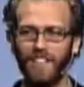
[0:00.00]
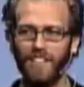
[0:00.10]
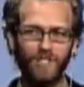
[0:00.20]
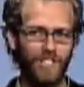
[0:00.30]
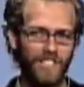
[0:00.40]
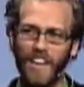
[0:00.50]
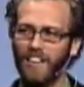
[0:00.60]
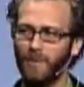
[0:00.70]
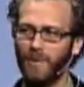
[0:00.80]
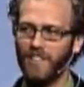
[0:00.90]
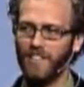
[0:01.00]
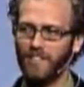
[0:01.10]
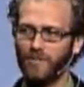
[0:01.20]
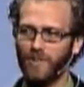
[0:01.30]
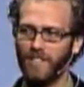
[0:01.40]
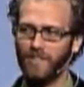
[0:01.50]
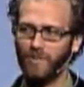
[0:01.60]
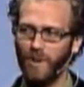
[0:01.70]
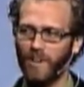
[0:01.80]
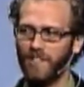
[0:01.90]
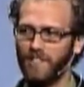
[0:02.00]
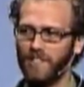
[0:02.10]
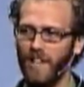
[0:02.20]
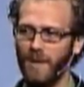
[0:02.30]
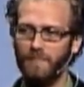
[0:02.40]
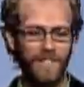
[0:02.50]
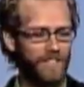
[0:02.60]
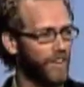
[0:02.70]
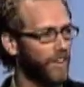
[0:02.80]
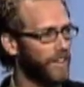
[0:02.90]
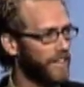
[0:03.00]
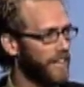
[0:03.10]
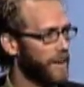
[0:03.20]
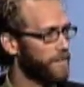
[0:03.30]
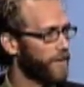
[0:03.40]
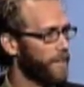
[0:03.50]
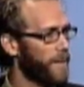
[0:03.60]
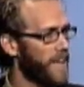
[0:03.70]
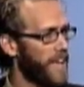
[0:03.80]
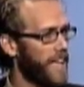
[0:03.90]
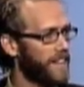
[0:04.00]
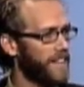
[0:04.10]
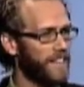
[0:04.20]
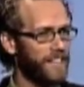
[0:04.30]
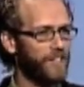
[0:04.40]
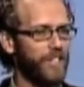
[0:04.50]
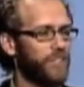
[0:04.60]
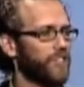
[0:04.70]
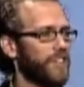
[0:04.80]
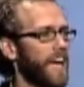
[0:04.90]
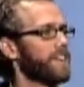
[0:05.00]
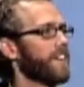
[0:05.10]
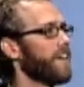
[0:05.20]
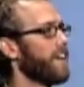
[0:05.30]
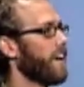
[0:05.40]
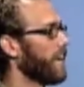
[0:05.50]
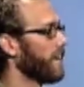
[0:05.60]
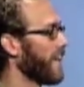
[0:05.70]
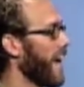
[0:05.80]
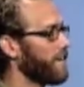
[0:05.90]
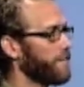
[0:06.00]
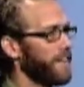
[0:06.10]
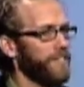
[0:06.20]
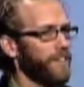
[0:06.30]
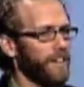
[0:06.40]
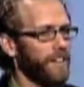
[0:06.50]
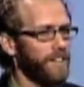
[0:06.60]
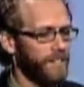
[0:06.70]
He knows exactly what the history is and where these beats all and came from, and it just has a Latin flavor.